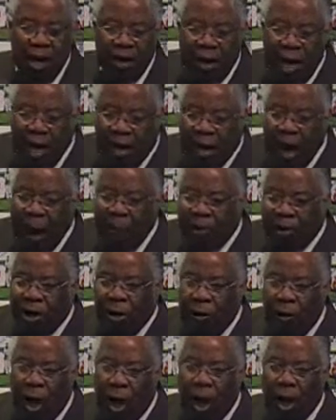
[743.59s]
They
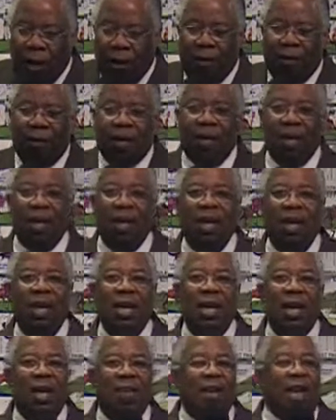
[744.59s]
capture one.
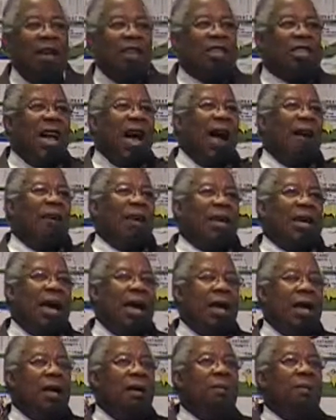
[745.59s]
They
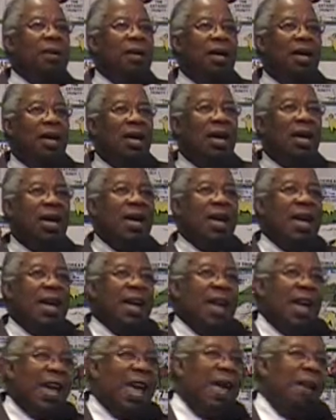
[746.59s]
interrogate him.
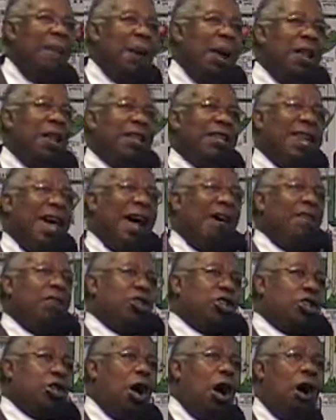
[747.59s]
He didn't even tell the
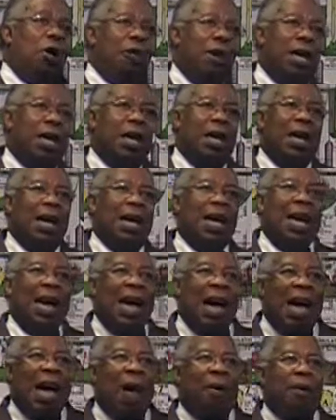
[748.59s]
story
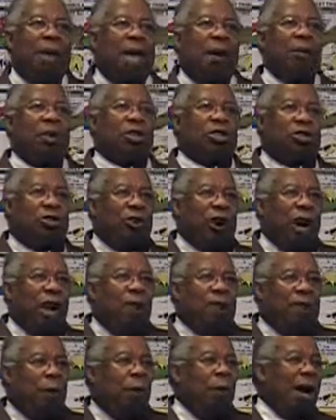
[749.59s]
how he was
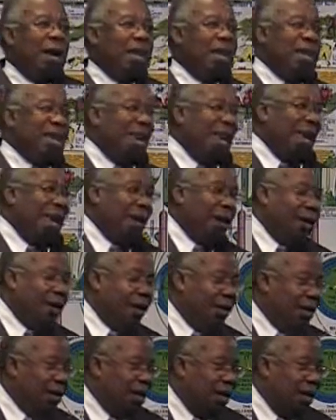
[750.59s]
trained for what he did.